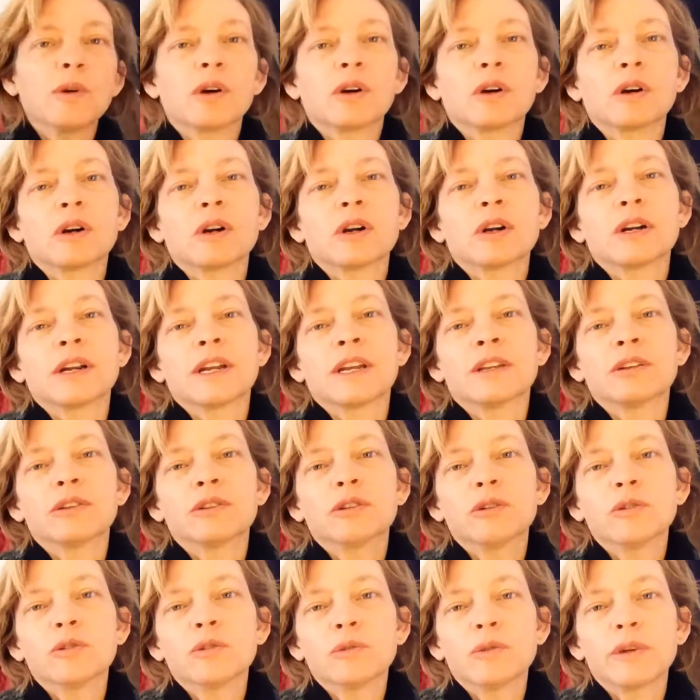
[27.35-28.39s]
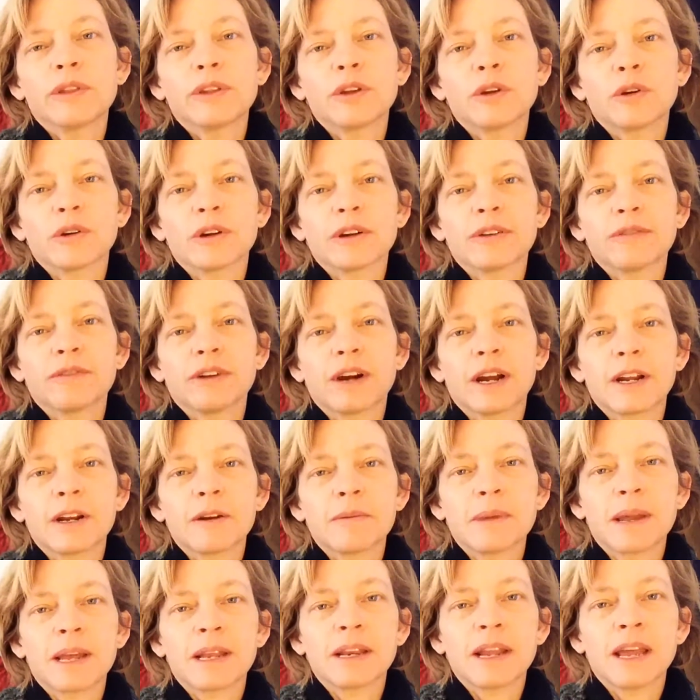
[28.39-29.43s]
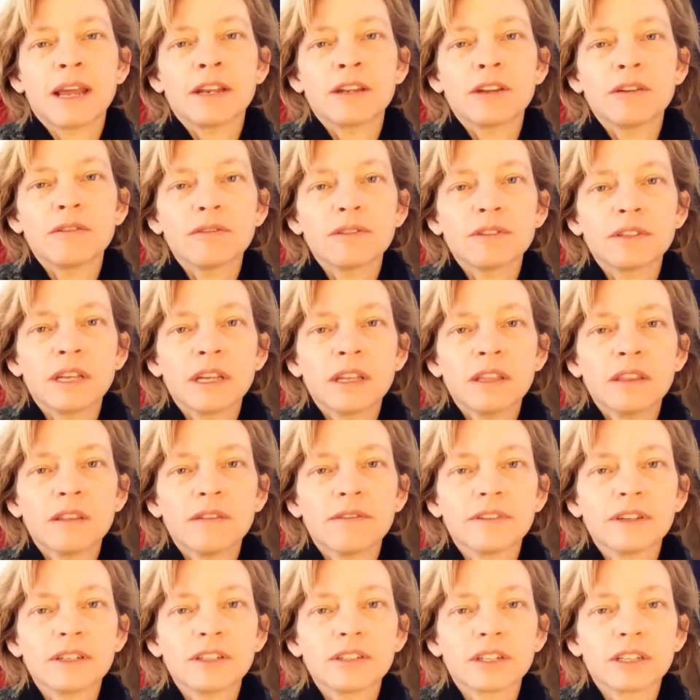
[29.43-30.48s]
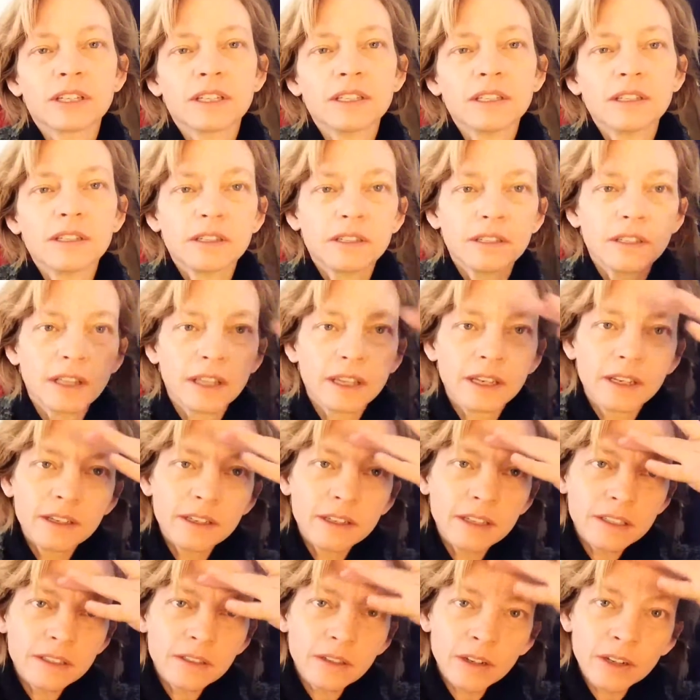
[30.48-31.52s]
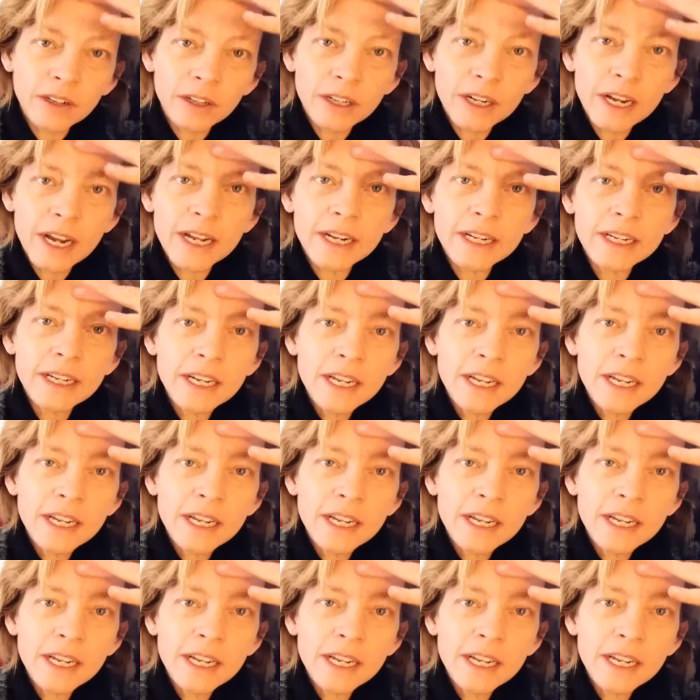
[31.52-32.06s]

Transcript: are in tune with your environment and you've seen the visions like this on her head